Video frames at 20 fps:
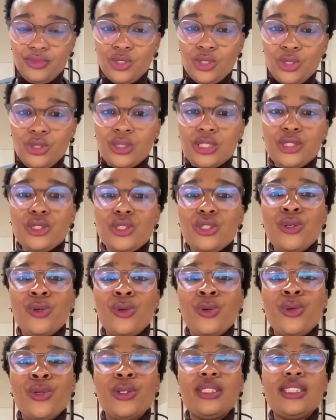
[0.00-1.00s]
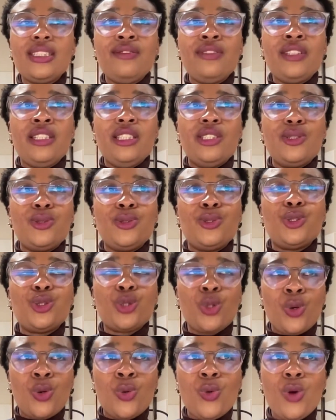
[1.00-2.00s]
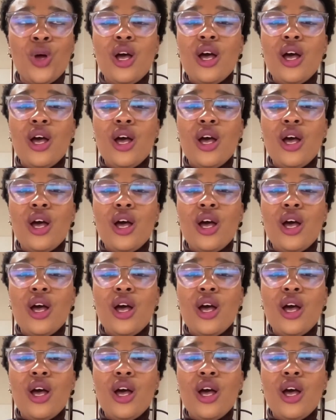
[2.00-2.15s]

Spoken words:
Your CV needs to show